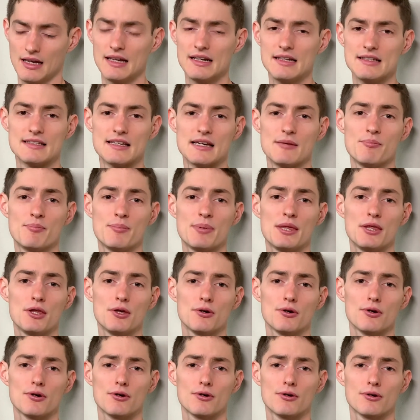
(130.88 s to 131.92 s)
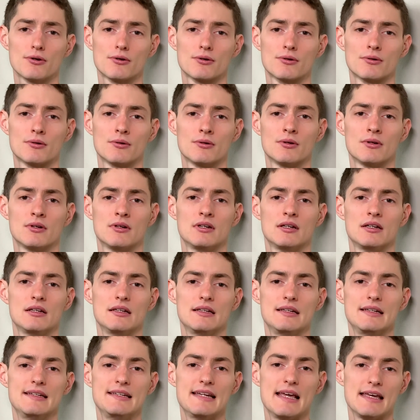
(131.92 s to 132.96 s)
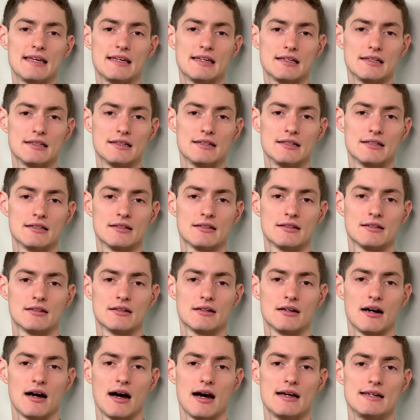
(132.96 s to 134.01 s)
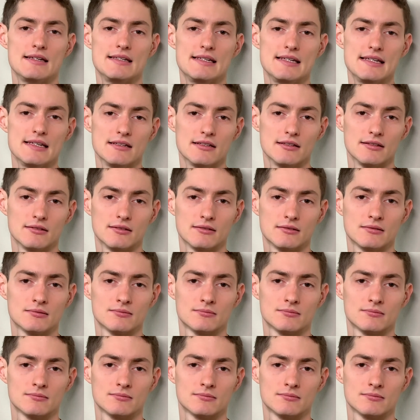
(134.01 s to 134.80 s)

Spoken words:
It is a pure, naked idea.